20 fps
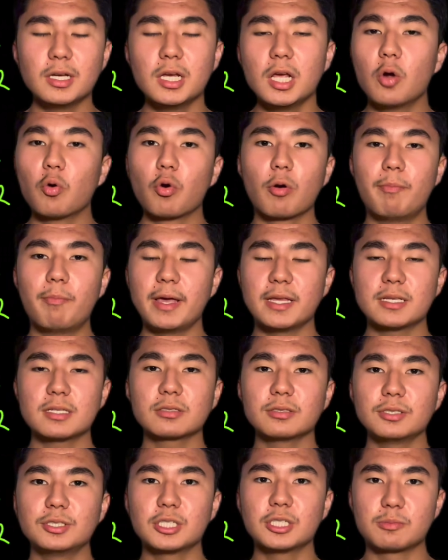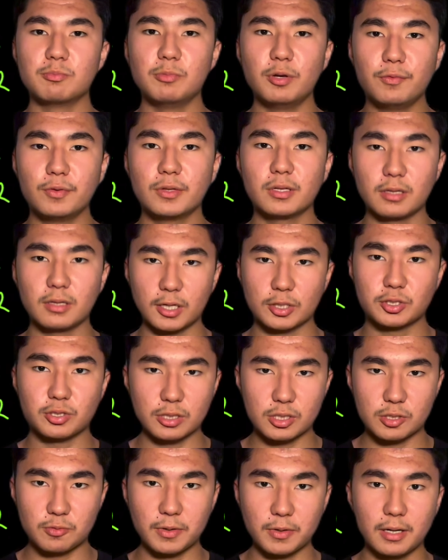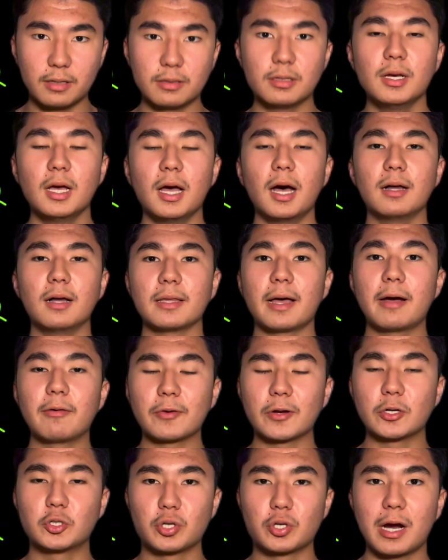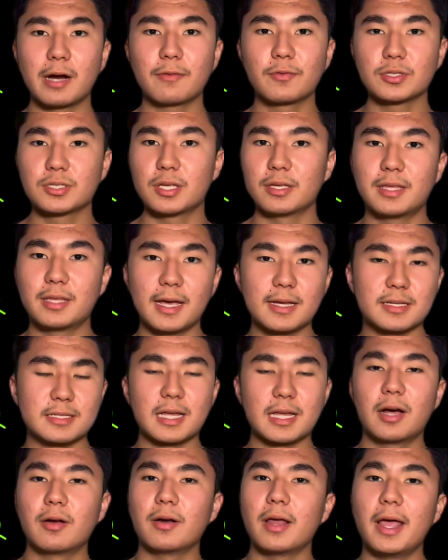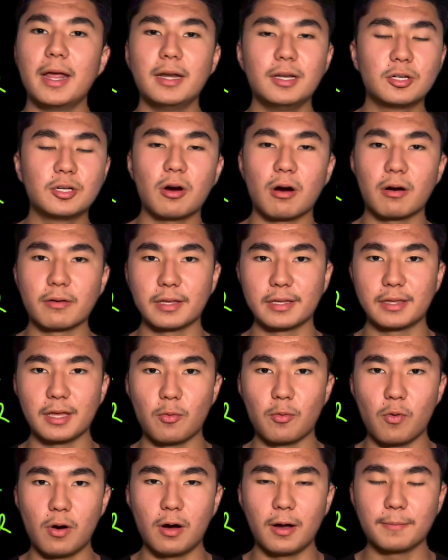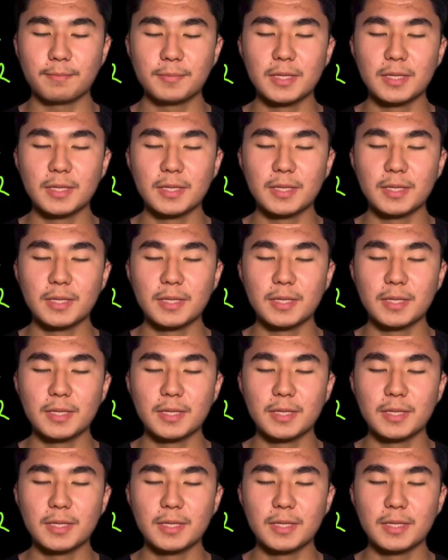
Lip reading: We're basically just moving the electrons around, allowing our drivers to test out any car that they want.